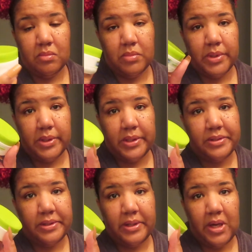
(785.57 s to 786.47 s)
but this
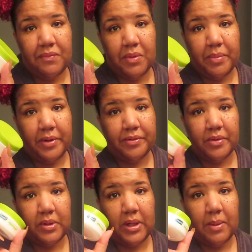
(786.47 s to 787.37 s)
didn't have to be so
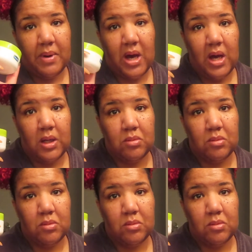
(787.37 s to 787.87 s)
damn high.